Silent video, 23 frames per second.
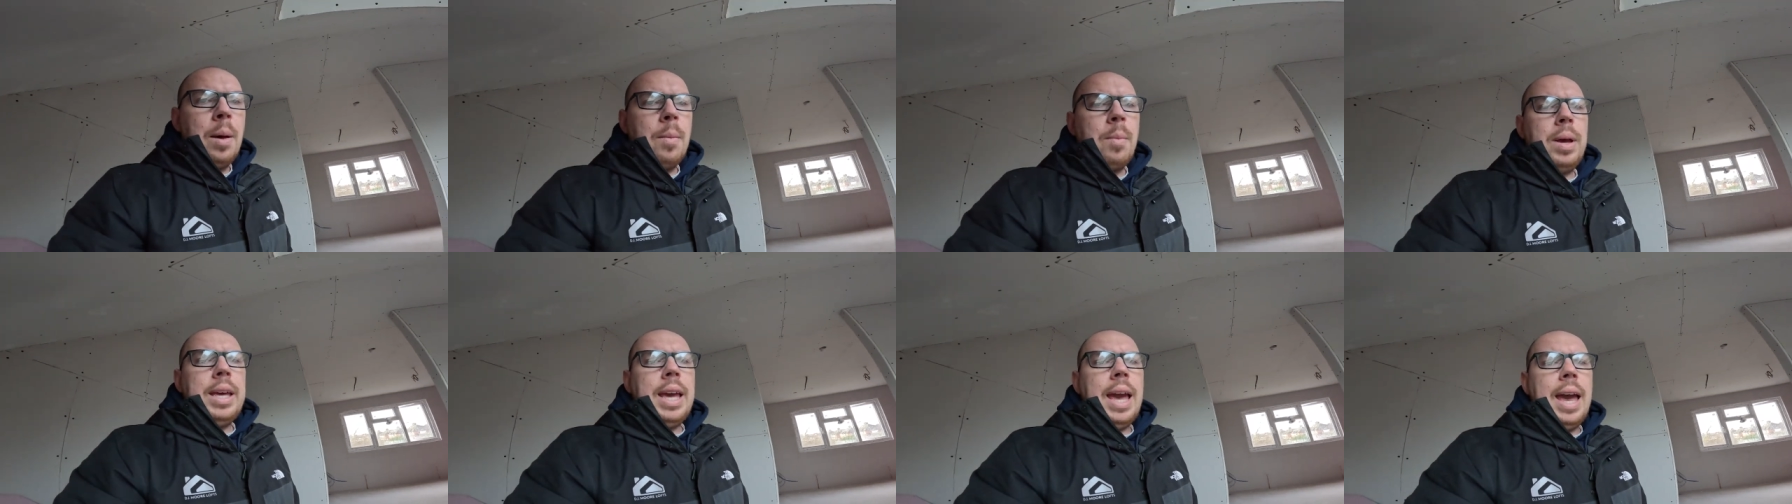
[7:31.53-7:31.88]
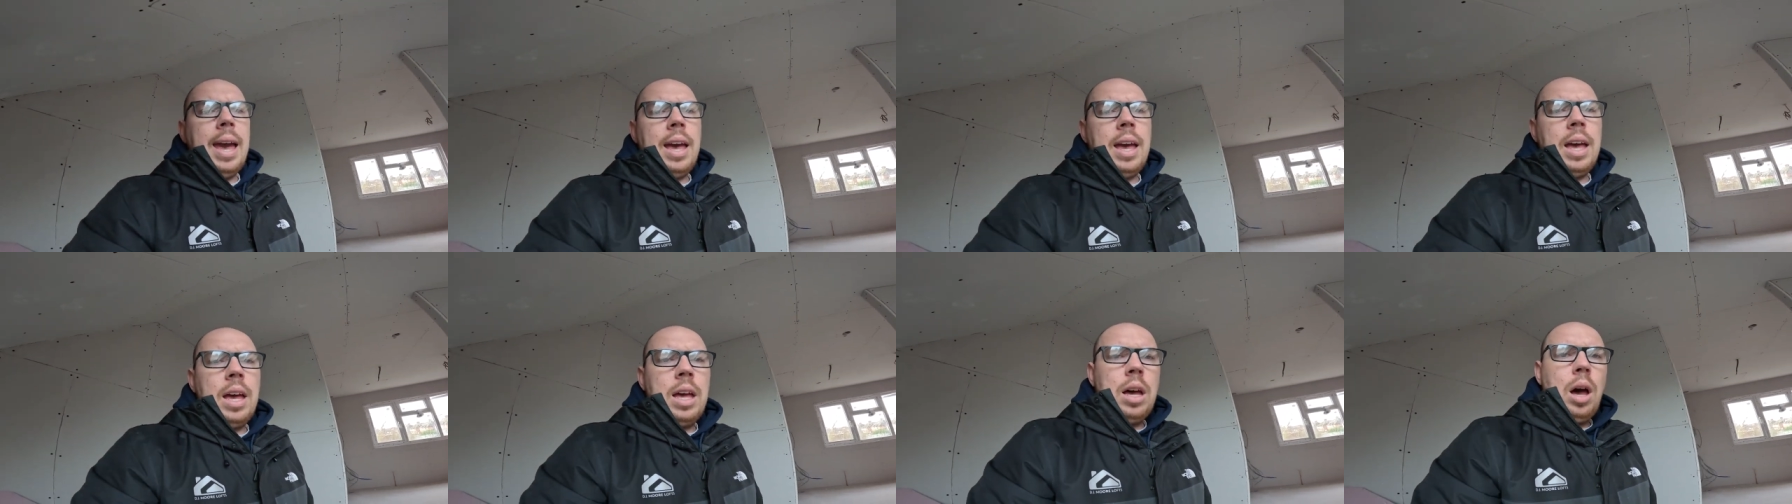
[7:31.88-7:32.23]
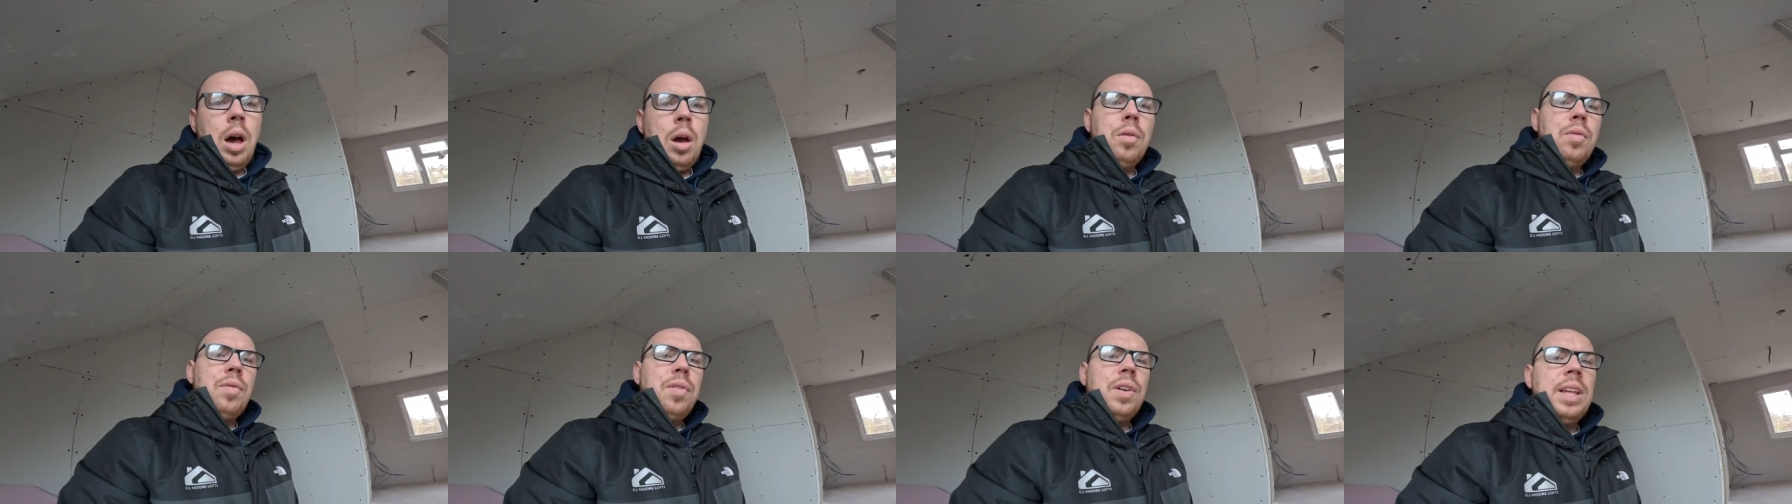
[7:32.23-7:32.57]
but yeah,
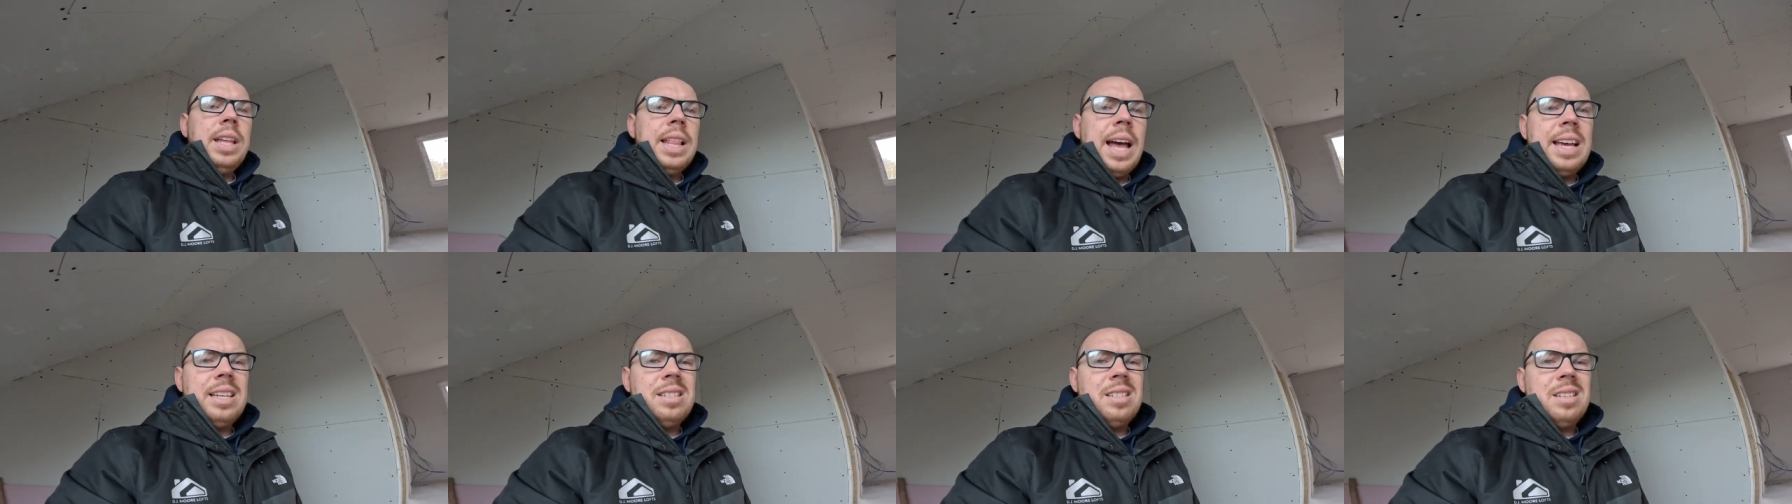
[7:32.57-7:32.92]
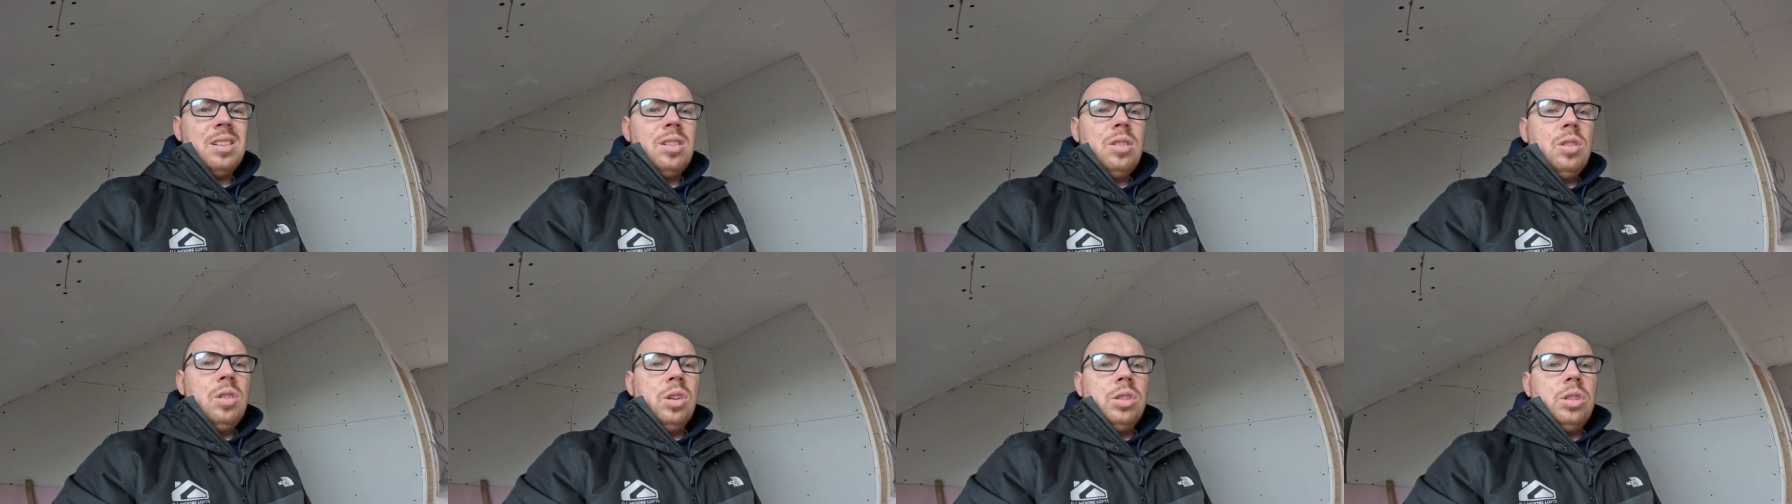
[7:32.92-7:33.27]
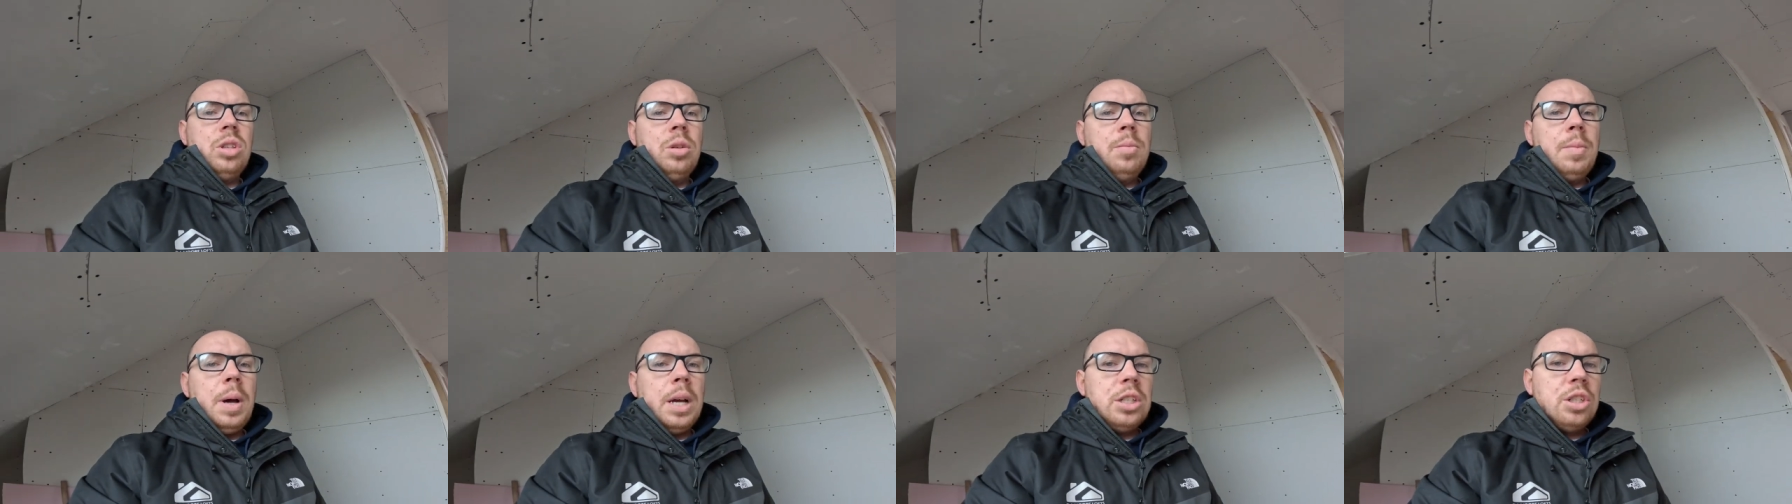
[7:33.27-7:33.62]
hopefully that's not
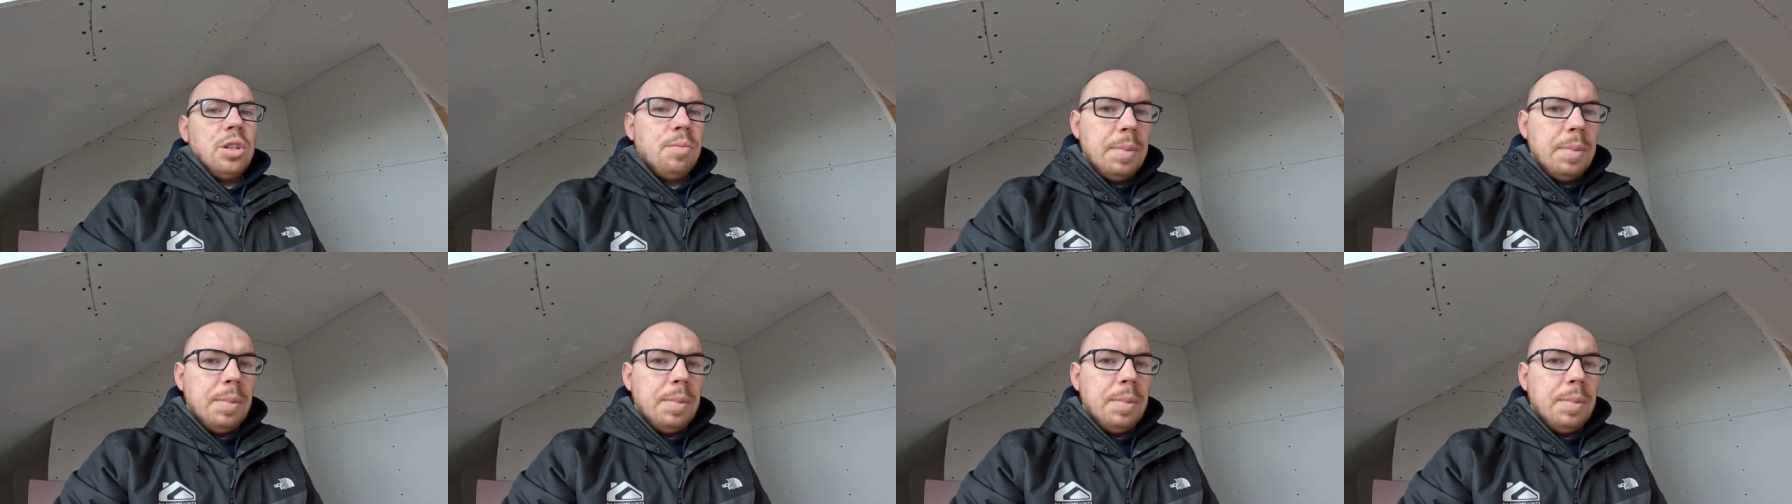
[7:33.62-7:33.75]
too much